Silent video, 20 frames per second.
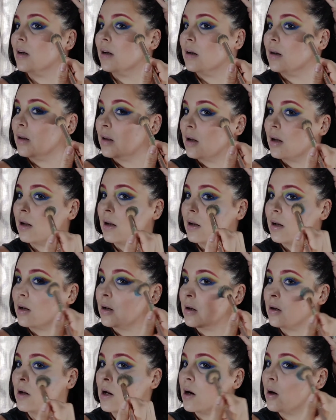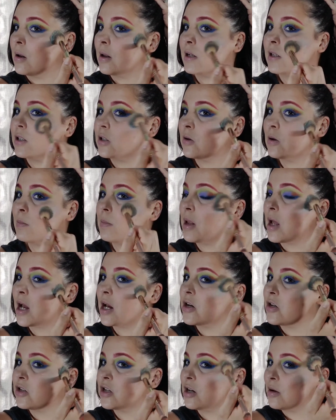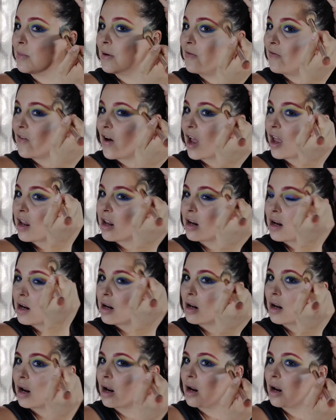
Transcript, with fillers: And then, no, let's do a blush. It'll be fun.